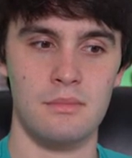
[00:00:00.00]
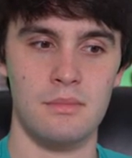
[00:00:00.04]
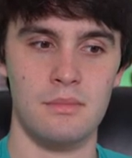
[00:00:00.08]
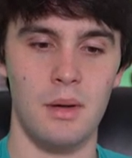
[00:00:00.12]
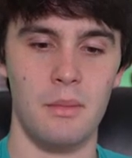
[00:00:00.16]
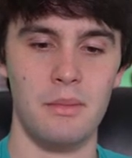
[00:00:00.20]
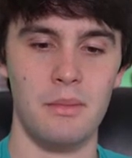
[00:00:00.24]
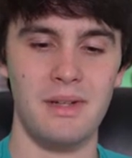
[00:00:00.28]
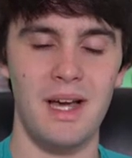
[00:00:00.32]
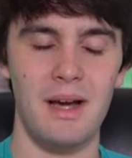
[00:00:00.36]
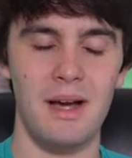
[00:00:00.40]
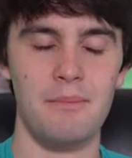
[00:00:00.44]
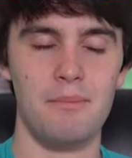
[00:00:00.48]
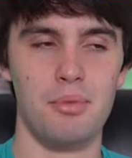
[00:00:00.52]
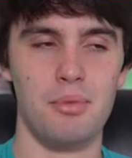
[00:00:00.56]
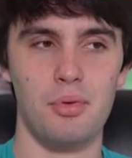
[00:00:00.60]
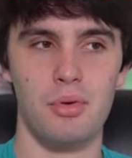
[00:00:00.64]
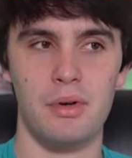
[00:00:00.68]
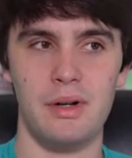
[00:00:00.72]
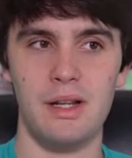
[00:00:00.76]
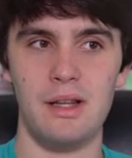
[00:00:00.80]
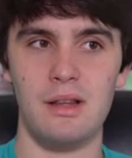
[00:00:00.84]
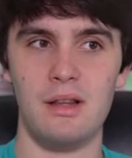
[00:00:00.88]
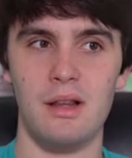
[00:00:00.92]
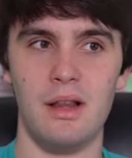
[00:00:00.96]
Not
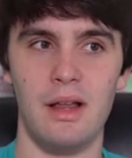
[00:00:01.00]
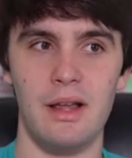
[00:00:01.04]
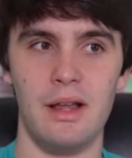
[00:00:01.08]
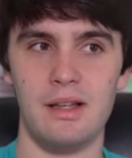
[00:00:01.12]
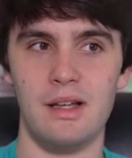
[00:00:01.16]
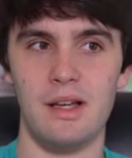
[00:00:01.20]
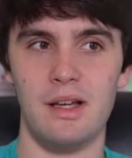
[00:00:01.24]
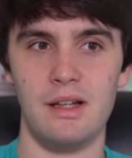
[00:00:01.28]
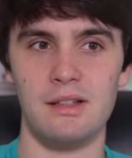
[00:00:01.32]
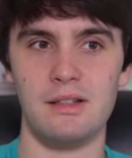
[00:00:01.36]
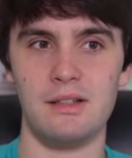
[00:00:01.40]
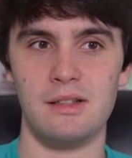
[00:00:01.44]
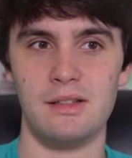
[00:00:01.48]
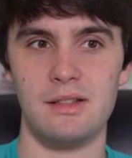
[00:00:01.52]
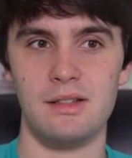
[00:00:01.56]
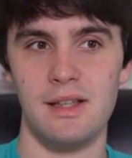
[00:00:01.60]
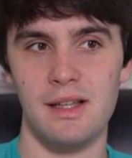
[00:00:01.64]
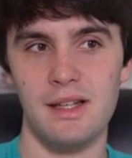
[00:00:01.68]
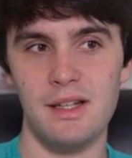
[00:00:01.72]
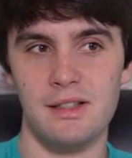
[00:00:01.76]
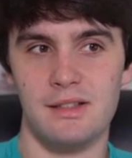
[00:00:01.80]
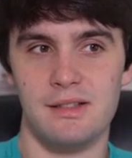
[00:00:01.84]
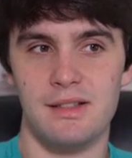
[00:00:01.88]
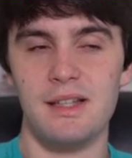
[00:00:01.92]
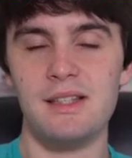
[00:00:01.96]
pretty. Like,
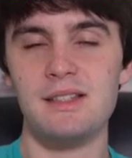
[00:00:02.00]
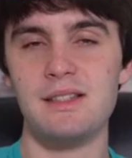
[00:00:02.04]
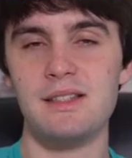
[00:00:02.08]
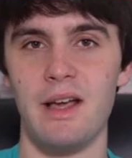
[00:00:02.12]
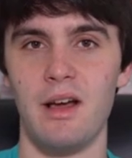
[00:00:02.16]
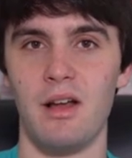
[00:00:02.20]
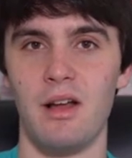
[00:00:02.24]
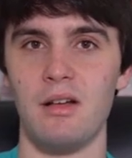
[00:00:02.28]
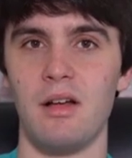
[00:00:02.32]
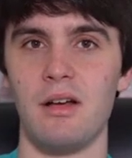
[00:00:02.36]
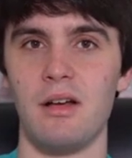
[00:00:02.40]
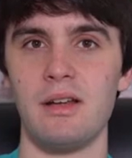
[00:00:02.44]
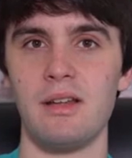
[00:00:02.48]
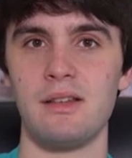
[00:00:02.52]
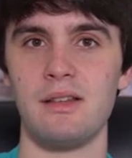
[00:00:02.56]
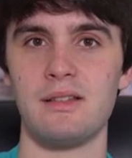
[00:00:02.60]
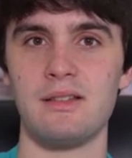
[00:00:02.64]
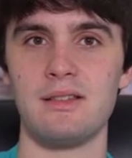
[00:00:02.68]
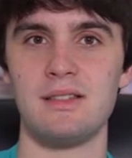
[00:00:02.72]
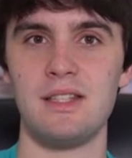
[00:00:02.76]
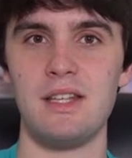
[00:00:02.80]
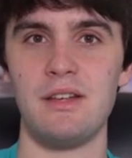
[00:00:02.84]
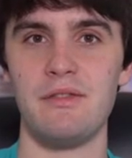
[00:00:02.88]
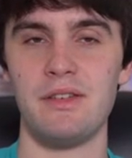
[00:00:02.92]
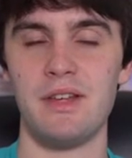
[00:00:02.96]
get a discount on it and
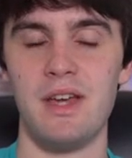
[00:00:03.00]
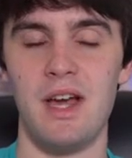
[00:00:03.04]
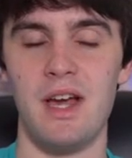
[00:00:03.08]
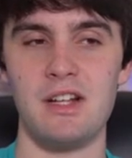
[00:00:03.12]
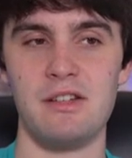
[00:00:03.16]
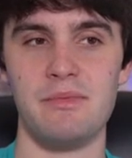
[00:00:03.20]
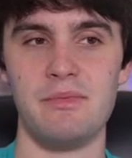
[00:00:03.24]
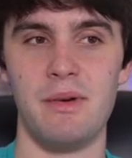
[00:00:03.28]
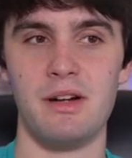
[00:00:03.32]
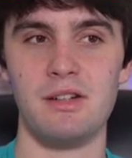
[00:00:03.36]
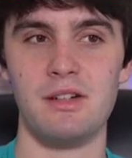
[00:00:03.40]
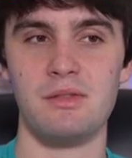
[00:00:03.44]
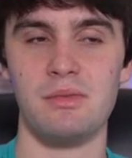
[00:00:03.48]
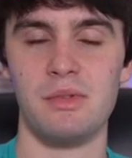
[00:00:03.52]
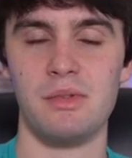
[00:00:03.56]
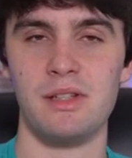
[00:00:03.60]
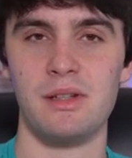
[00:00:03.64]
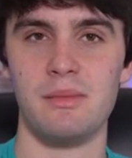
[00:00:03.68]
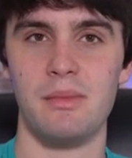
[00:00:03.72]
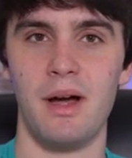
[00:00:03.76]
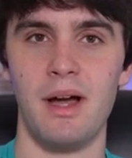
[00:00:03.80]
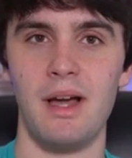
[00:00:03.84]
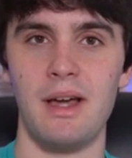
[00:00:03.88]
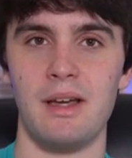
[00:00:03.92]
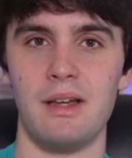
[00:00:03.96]
see if a cash buyer is willing to
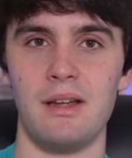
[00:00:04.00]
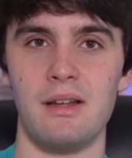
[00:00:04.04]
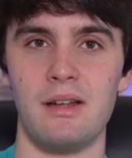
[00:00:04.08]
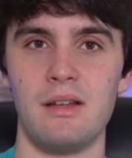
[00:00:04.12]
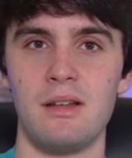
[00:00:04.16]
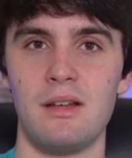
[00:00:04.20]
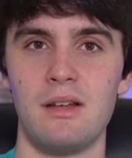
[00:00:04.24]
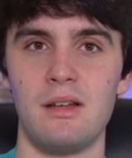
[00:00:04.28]
buy it.